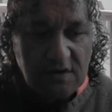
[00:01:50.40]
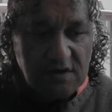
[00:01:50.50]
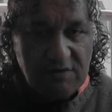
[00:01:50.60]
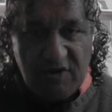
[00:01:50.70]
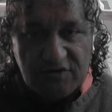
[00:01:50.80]

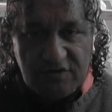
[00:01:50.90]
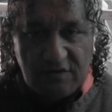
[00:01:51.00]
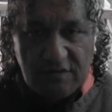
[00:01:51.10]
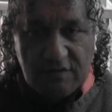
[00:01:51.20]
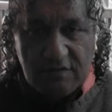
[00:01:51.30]

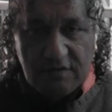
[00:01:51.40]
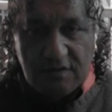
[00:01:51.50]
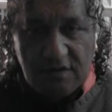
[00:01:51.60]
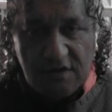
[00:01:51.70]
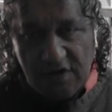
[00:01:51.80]
commercial,
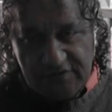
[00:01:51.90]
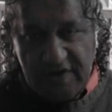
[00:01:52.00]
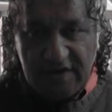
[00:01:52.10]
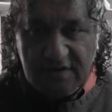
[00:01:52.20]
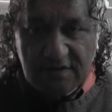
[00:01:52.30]

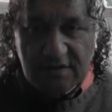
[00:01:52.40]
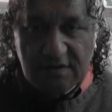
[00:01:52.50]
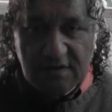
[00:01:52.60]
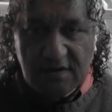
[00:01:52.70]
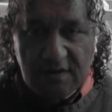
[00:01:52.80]
contract,
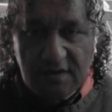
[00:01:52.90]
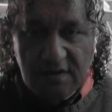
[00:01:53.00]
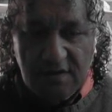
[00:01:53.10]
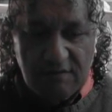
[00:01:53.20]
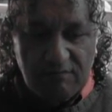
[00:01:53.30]

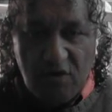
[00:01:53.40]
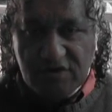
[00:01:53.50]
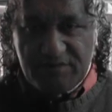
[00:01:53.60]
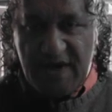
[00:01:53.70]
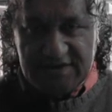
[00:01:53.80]

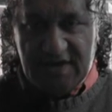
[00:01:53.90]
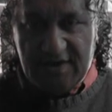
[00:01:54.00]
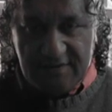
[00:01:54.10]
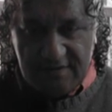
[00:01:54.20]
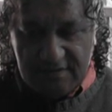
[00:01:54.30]
mortgage partner
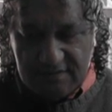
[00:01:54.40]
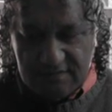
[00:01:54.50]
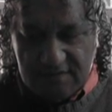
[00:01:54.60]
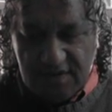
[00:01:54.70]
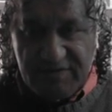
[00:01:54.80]

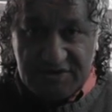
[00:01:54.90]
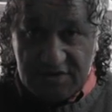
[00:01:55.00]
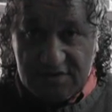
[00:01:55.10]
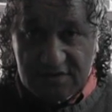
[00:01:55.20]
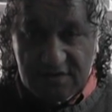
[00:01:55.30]
in
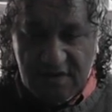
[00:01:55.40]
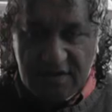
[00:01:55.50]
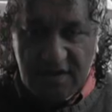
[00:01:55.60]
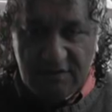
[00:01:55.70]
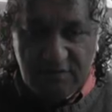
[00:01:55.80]
business,
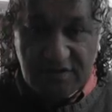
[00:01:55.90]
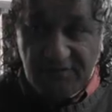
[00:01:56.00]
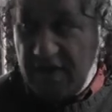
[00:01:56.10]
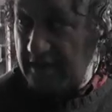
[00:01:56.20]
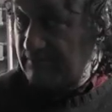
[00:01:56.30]
okay? With the flag.